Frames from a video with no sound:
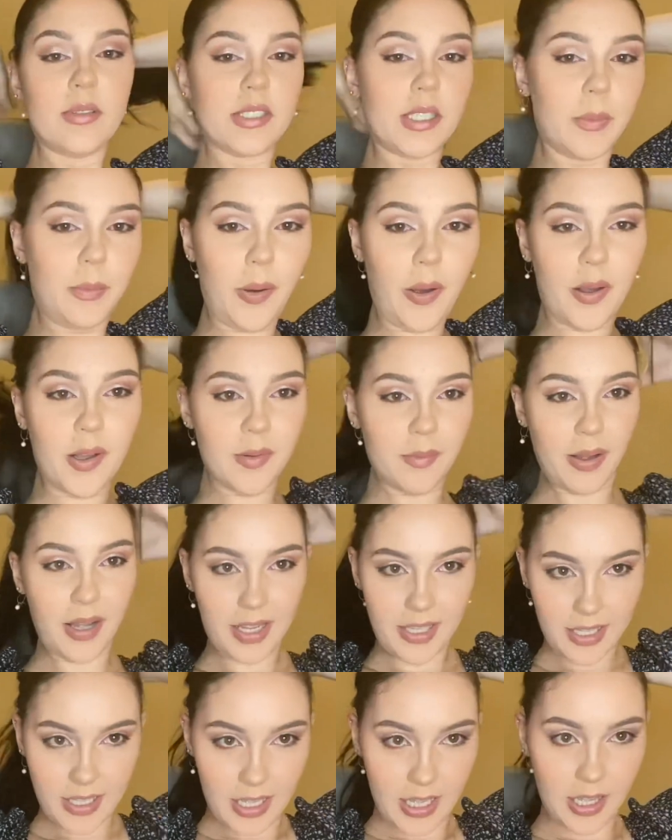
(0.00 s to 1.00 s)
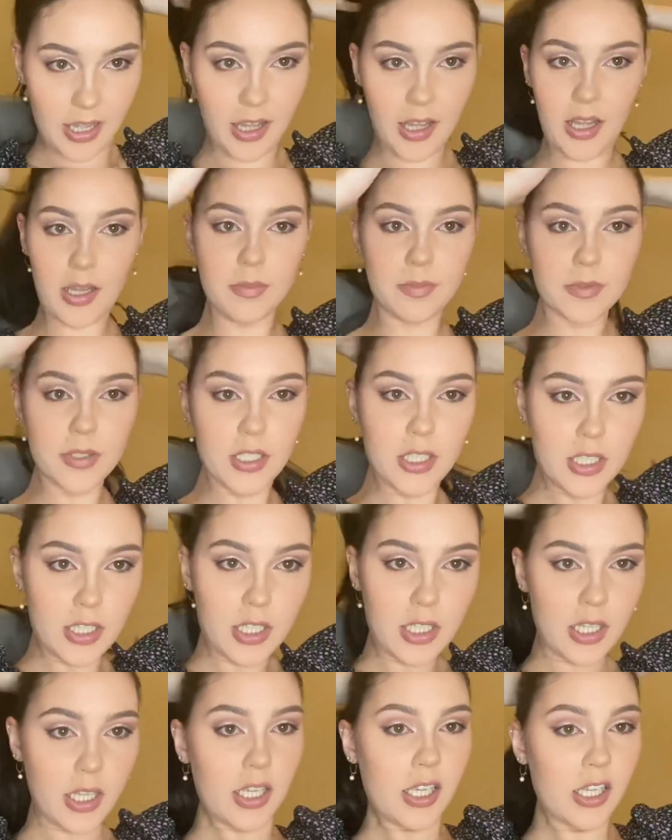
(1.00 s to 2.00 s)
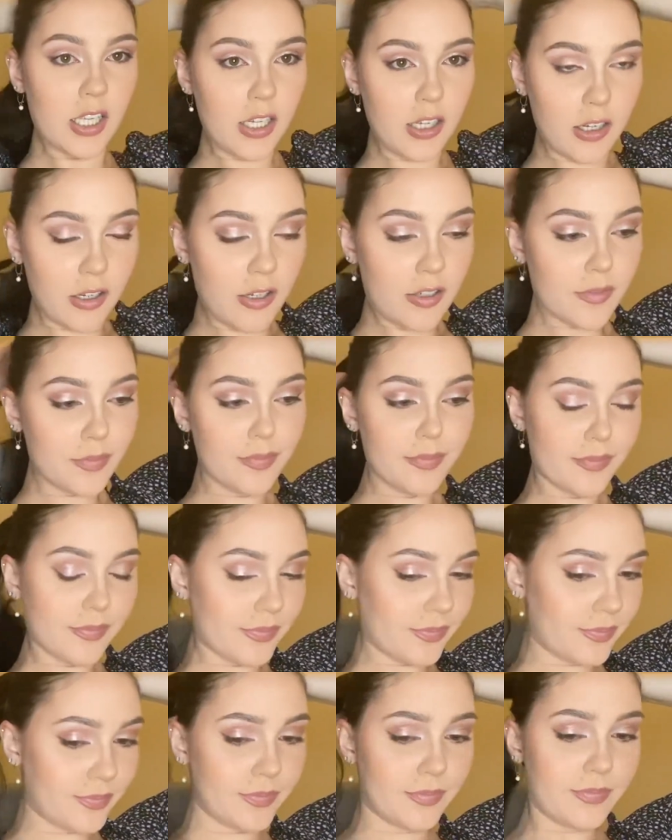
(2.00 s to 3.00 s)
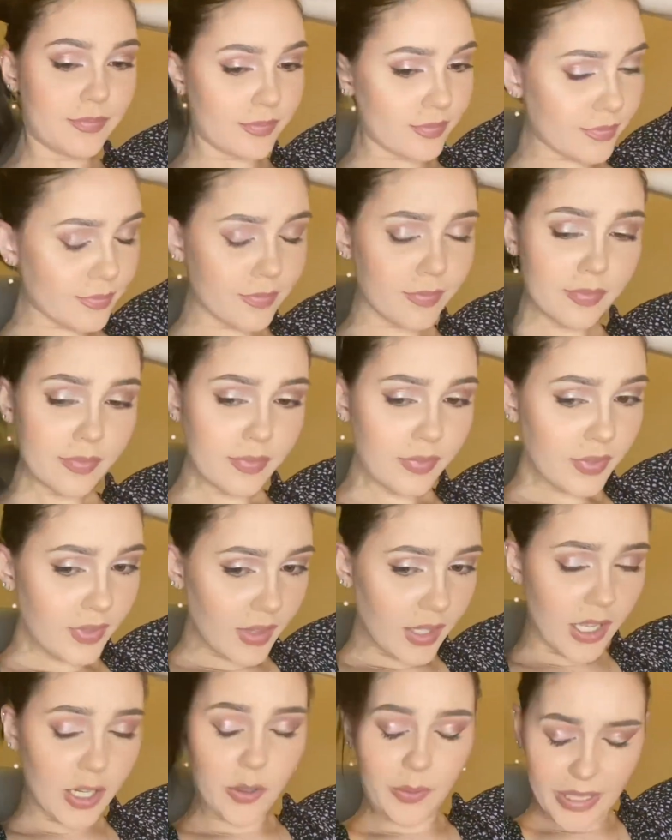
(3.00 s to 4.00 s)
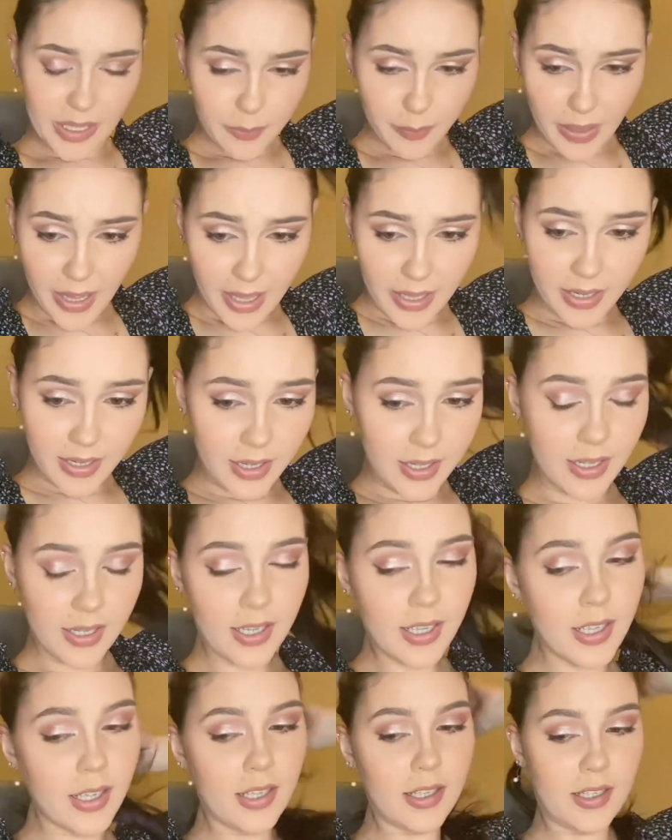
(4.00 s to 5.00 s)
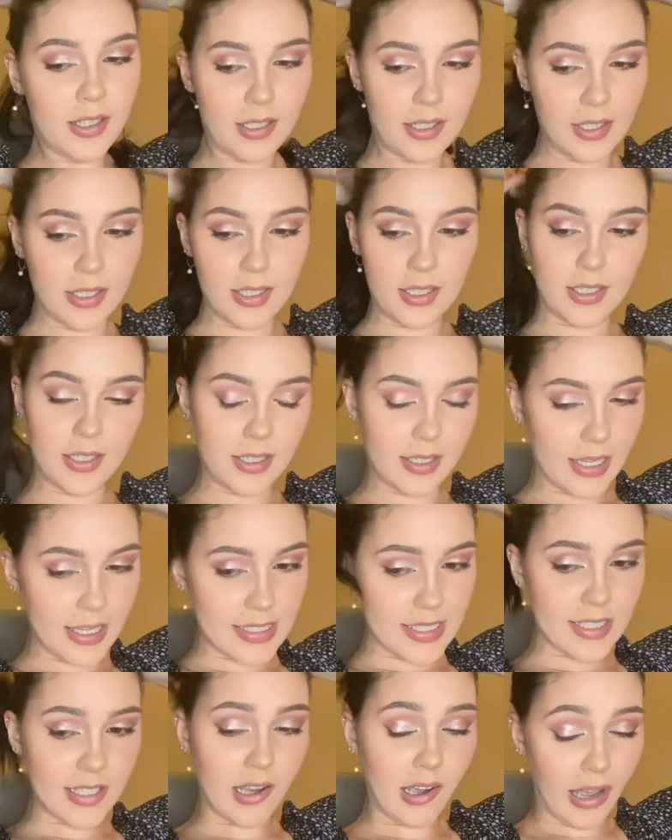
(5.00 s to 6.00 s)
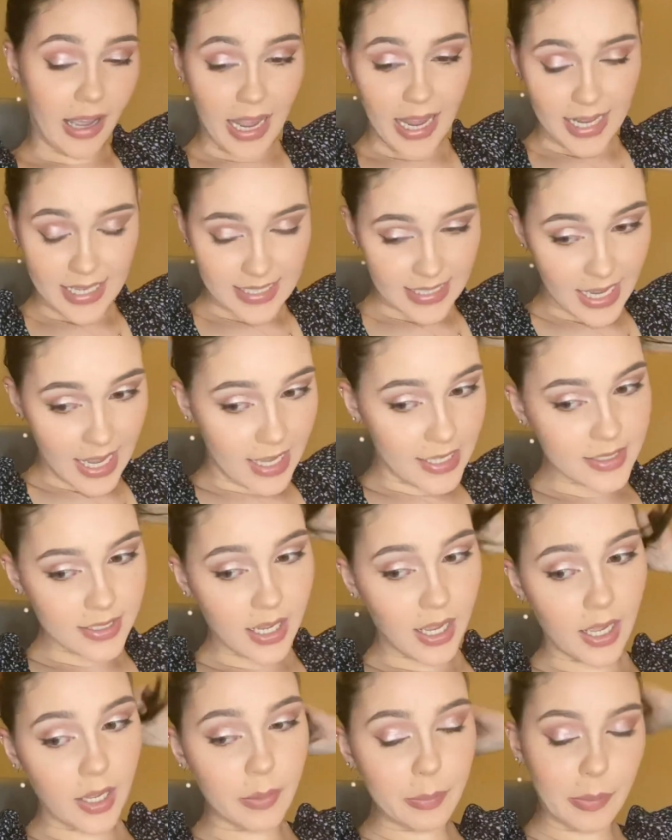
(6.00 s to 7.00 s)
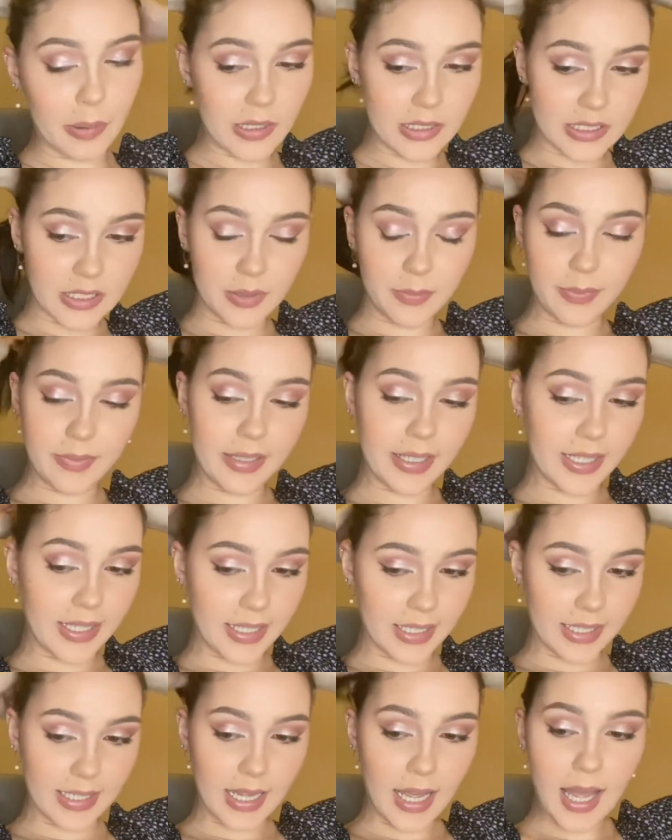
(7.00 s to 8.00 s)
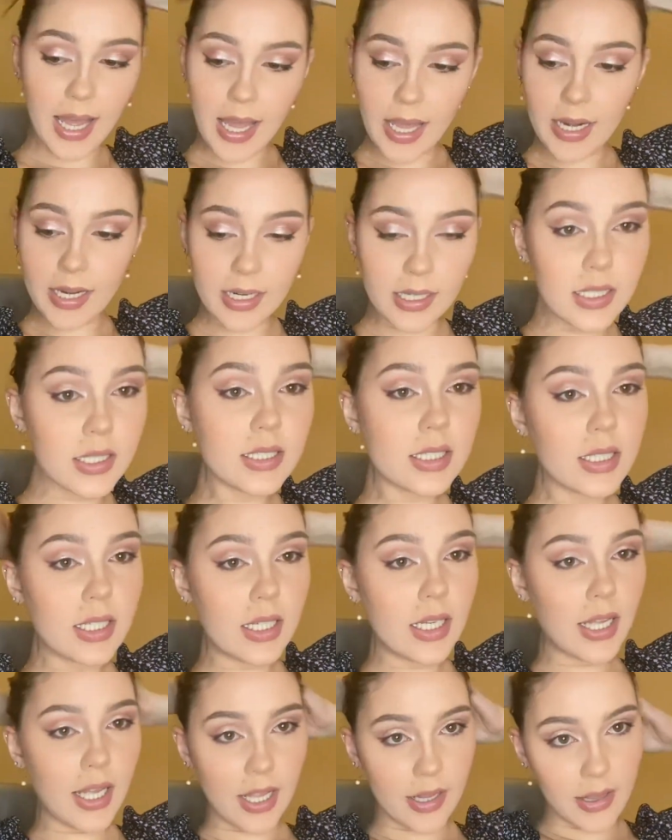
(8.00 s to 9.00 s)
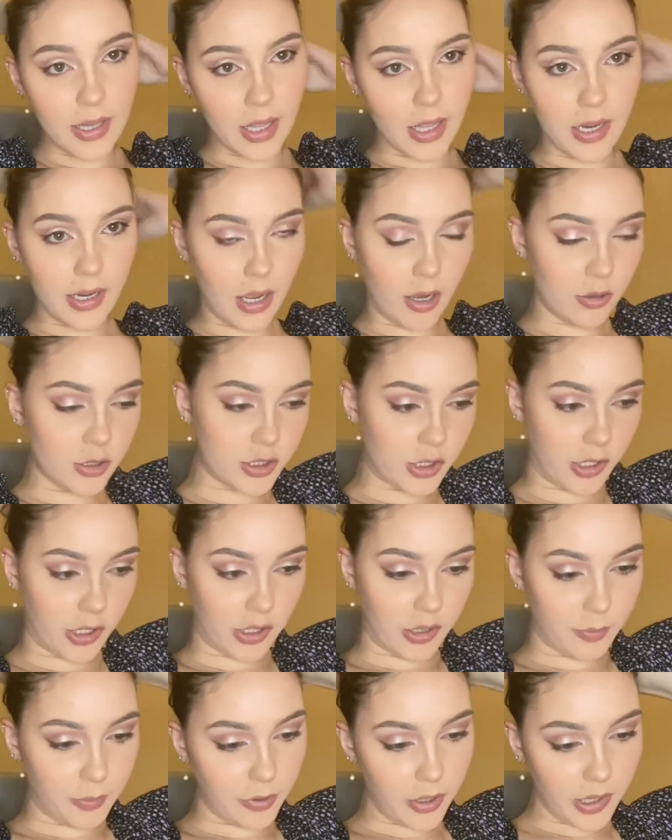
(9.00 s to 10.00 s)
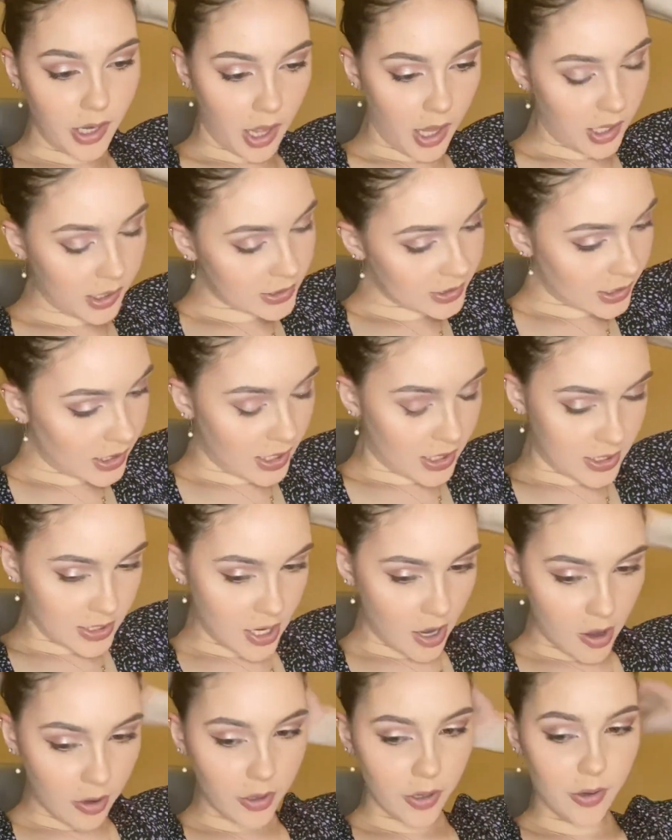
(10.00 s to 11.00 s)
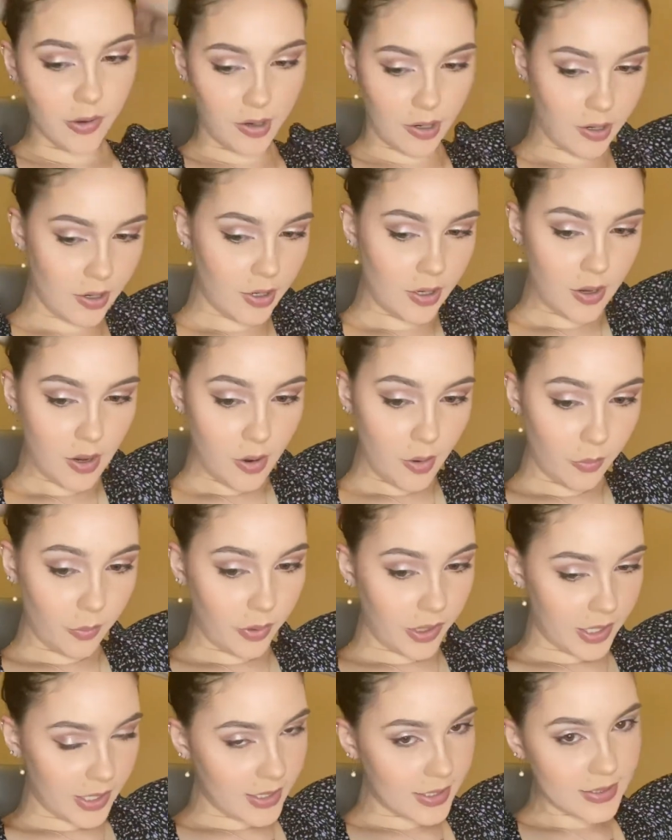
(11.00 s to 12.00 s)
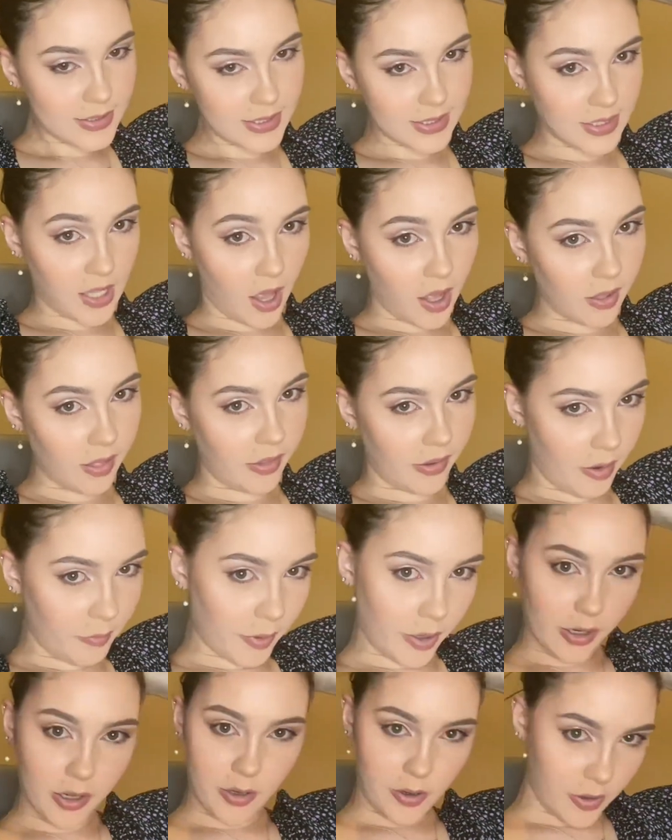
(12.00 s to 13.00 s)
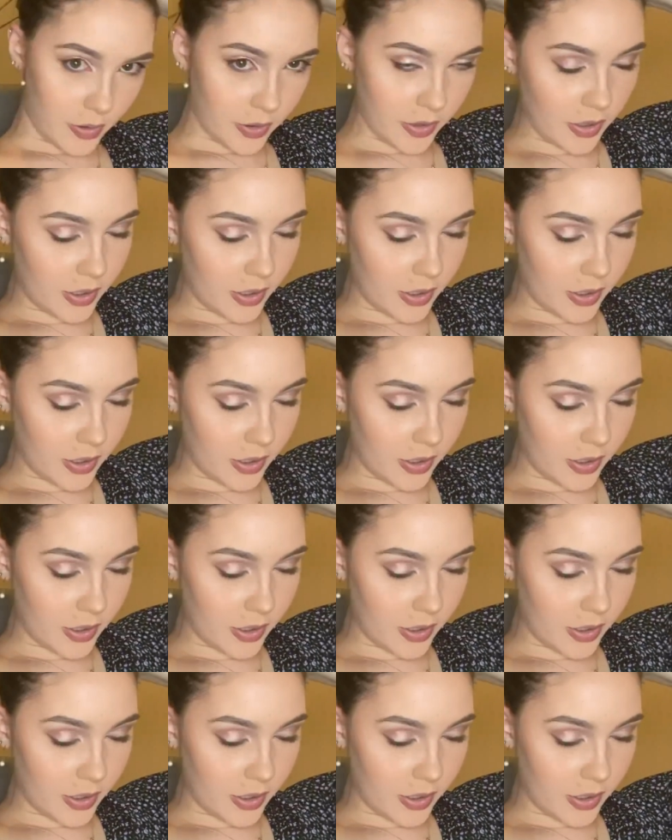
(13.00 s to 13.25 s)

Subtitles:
to pop my hair up in a quick bun as tight as I possibly can, and then I'll show you the product and tell you what it is exactly I'm gonna do.